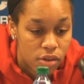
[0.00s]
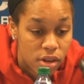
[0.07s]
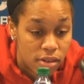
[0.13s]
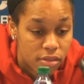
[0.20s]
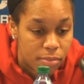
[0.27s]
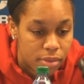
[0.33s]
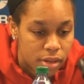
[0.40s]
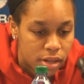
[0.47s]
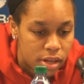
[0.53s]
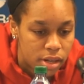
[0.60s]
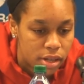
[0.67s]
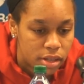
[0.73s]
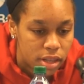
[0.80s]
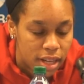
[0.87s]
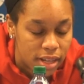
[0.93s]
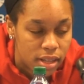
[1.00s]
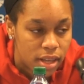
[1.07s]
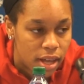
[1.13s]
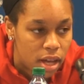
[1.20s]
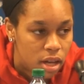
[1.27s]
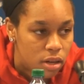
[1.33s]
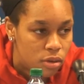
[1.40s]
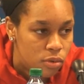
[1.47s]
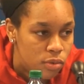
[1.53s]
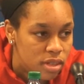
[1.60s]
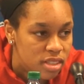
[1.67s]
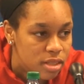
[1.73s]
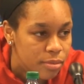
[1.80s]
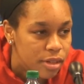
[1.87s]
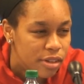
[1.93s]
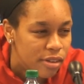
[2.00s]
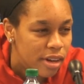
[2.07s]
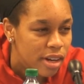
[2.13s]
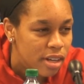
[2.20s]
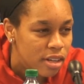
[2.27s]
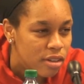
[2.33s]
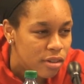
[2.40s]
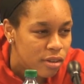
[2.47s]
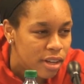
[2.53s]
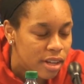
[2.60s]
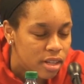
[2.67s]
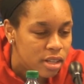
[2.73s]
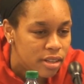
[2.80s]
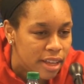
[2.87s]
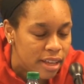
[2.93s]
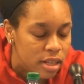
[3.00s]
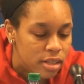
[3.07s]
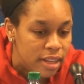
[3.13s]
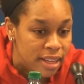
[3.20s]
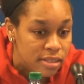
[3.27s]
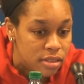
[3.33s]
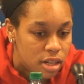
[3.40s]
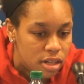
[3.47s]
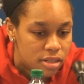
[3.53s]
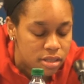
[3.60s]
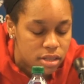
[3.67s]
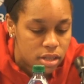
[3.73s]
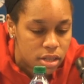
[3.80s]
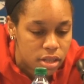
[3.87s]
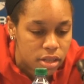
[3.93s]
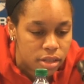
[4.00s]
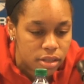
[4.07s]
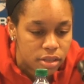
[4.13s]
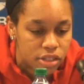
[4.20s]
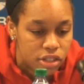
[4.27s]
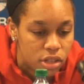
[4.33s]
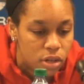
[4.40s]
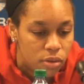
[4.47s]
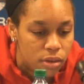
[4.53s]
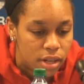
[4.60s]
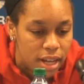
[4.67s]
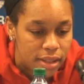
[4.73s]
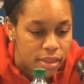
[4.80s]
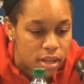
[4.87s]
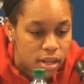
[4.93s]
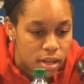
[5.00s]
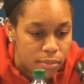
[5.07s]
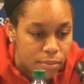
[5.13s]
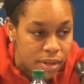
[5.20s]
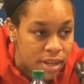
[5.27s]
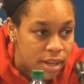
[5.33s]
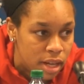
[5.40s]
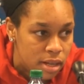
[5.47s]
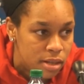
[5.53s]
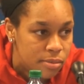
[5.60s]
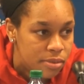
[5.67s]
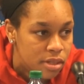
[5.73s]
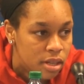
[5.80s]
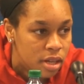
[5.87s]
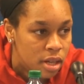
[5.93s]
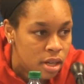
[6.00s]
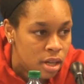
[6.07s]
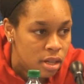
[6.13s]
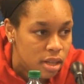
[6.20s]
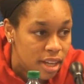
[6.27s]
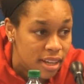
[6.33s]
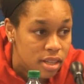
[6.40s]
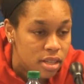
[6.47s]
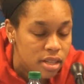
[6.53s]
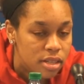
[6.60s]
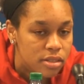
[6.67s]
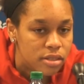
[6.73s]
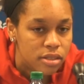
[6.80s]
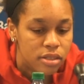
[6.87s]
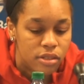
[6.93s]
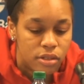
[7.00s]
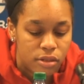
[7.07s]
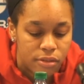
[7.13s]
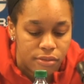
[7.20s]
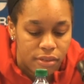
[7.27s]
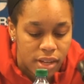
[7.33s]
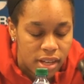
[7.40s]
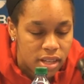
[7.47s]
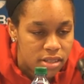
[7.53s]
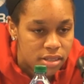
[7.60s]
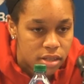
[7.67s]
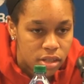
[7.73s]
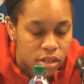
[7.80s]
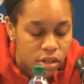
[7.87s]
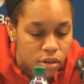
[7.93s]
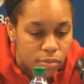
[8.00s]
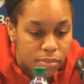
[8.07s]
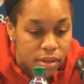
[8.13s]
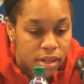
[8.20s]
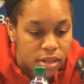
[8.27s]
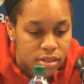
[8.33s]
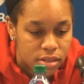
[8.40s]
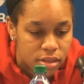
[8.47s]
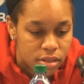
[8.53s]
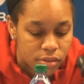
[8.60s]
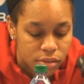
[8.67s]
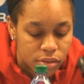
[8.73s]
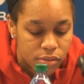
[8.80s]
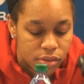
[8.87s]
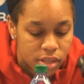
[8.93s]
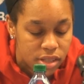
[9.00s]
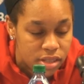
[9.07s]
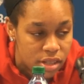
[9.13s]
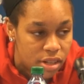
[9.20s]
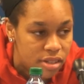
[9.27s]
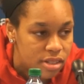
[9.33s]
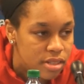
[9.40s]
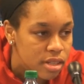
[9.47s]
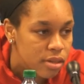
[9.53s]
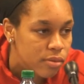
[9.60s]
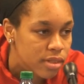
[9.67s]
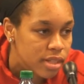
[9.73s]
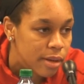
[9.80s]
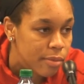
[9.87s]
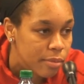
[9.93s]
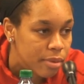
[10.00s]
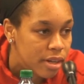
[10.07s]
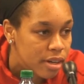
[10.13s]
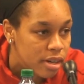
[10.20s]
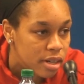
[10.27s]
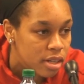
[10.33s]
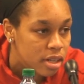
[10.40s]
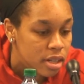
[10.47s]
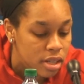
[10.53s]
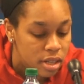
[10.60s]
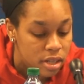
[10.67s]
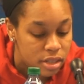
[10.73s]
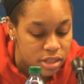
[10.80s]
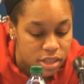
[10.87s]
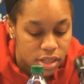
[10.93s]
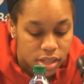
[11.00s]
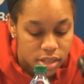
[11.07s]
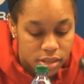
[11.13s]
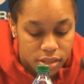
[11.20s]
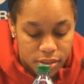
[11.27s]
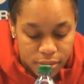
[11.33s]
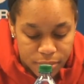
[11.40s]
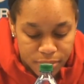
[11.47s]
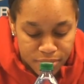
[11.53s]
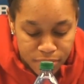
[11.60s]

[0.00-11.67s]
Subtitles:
you have a player like that who wants to be great, you know, that starts to show. And I think in big games like this, you know, fans and, you know, players are really starting to see what type of player she is.